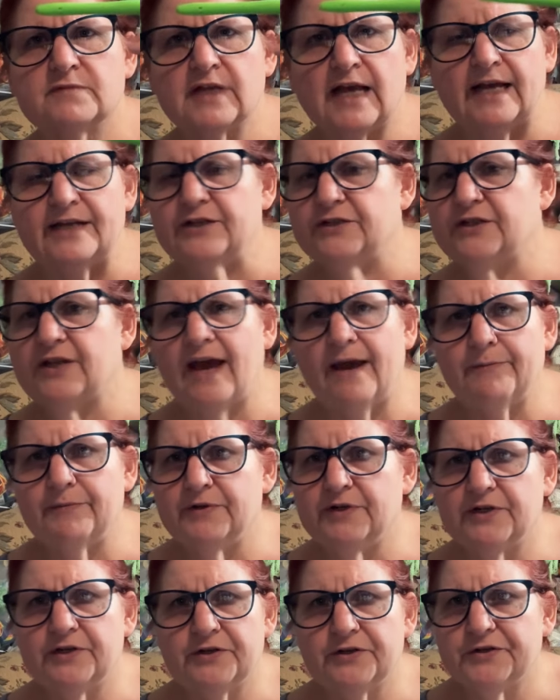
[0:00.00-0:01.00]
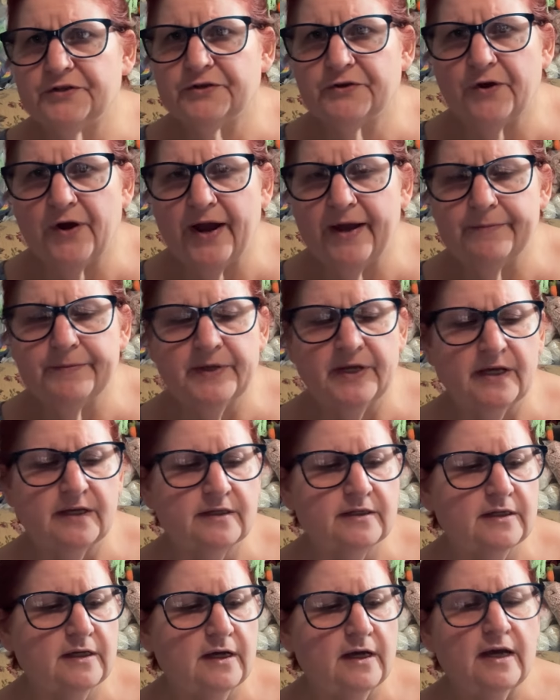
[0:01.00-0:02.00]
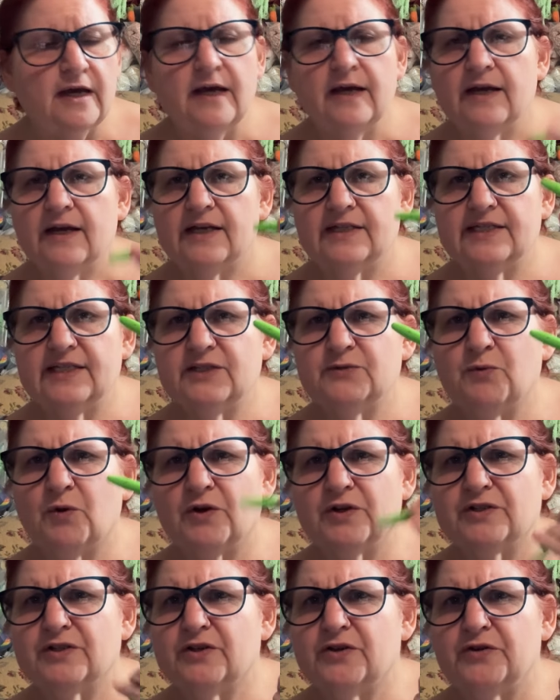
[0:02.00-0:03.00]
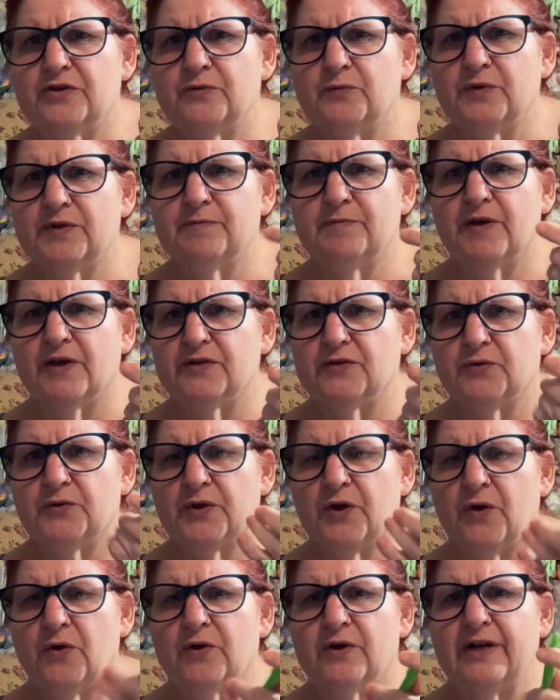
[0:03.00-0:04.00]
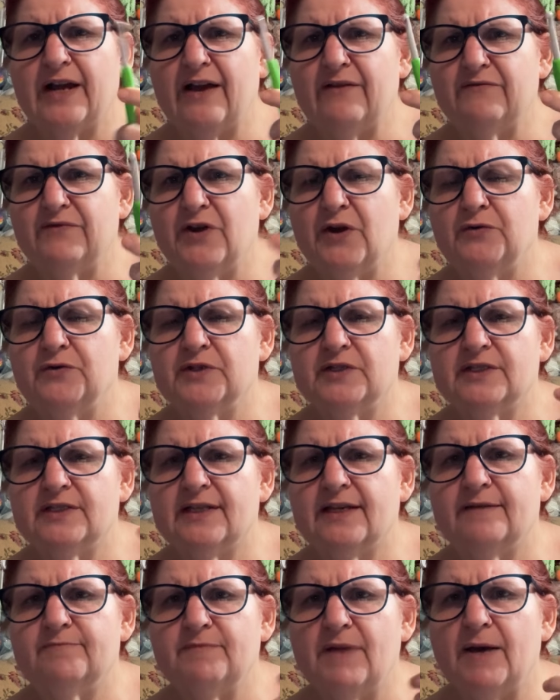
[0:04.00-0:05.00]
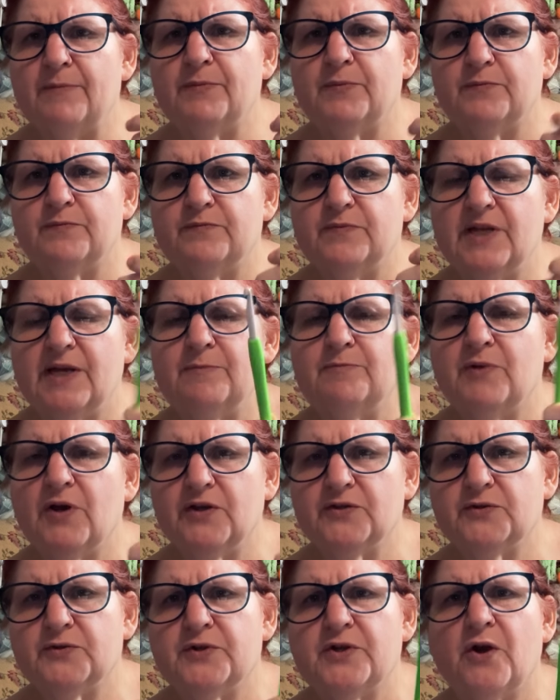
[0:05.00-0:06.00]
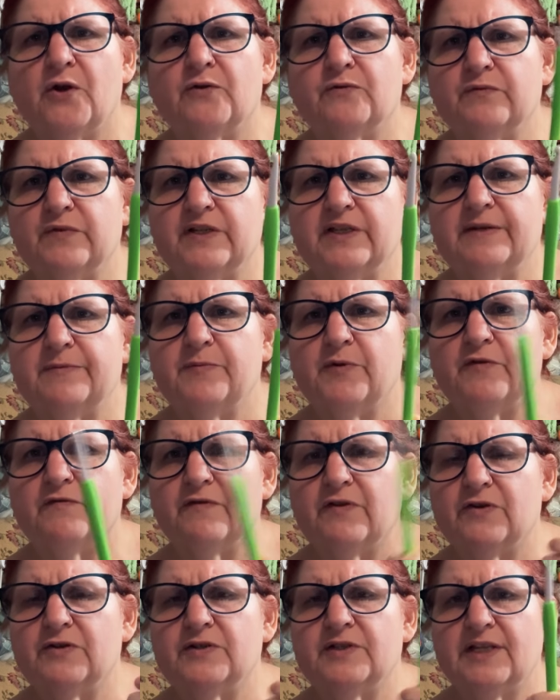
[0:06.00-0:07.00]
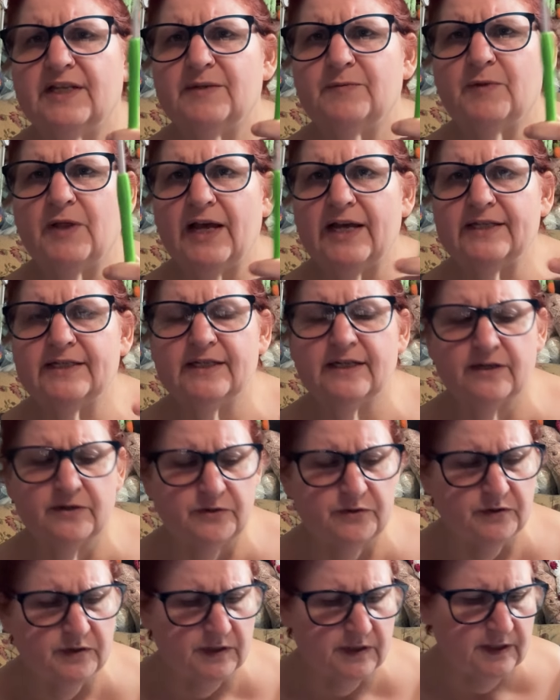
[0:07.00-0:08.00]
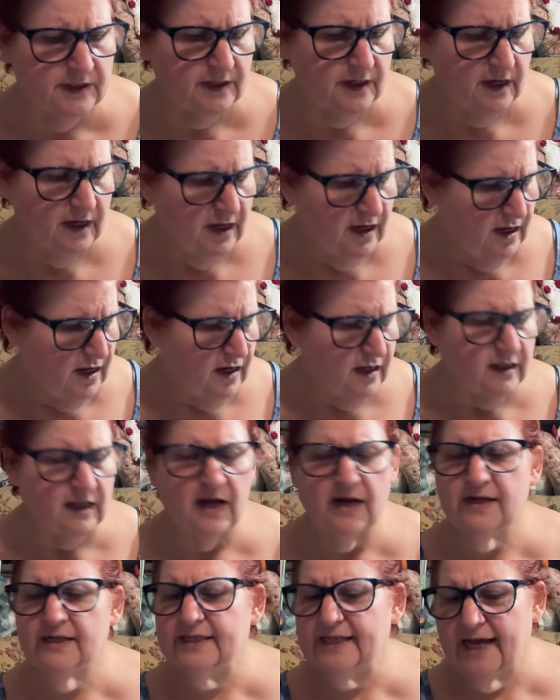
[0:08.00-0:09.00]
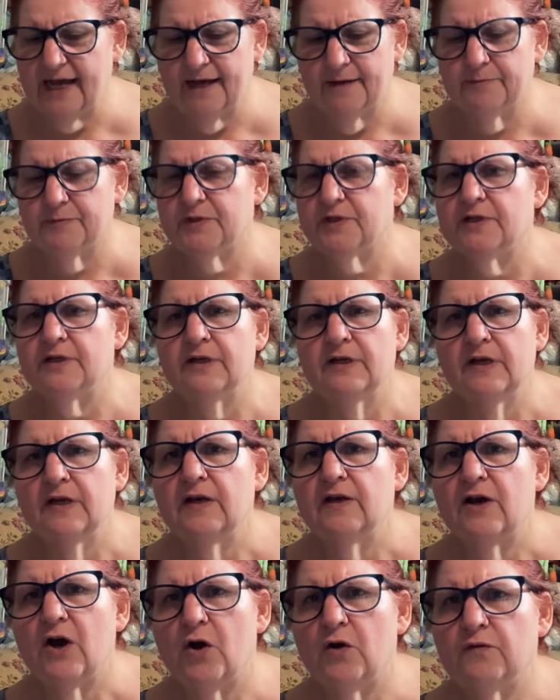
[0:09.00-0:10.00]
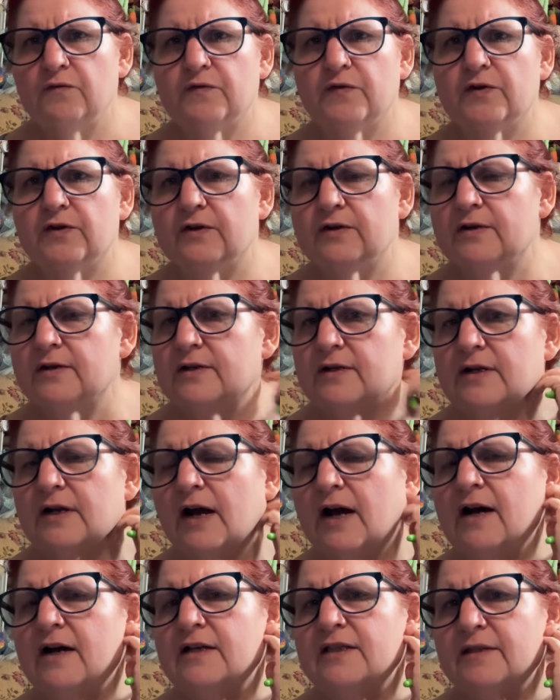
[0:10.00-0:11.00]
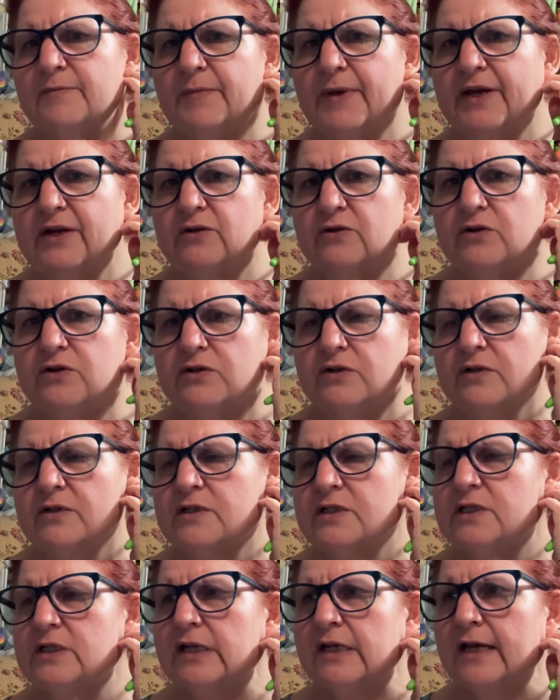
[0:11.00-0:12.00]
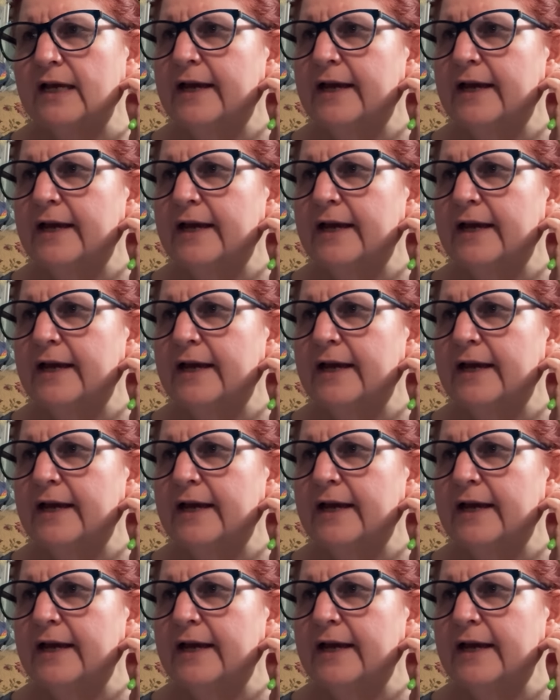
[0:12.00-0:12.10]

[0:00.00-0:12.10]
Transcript: I just happened to just grab this because this works good with puzzle yarn. I've noticed that my that Puzzle Yarn really prefers these plastic hooks a lot of times over uh, the metal hooks.